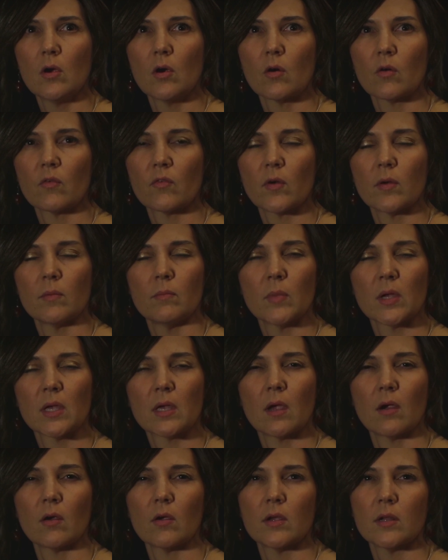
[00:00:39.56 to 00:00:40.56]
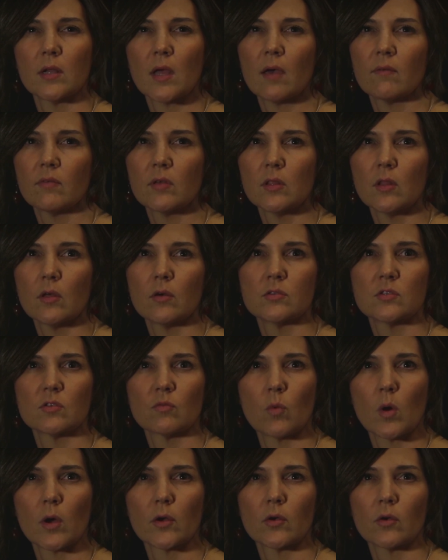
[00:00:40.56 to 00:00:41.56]
or from carrying heavy loads
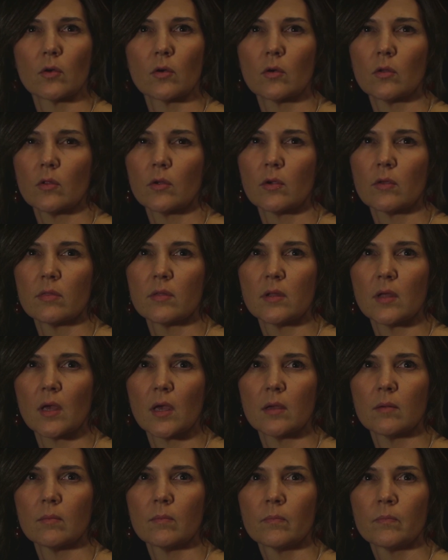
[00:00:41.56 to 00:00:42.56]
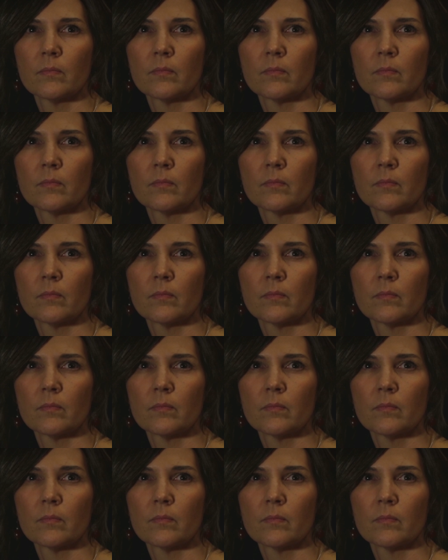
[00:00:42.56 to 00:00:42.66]
of water earlier in the day.